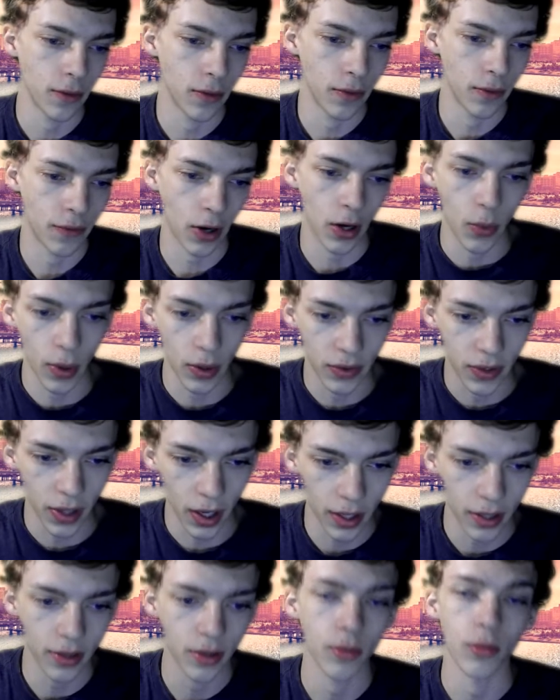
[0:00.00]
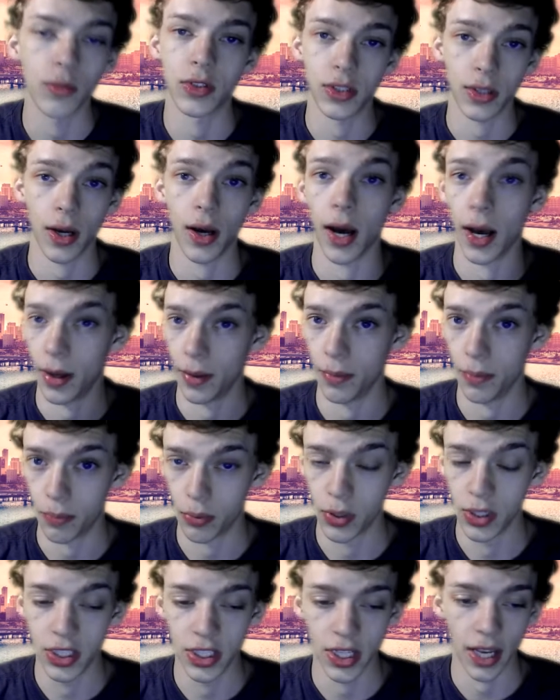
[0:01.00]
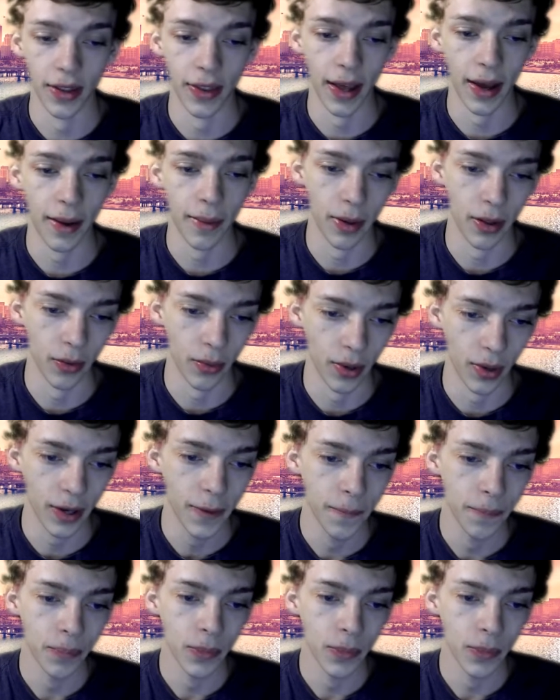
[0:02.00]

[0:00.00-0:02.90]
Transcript: very well done, which I appreciate that, by the way.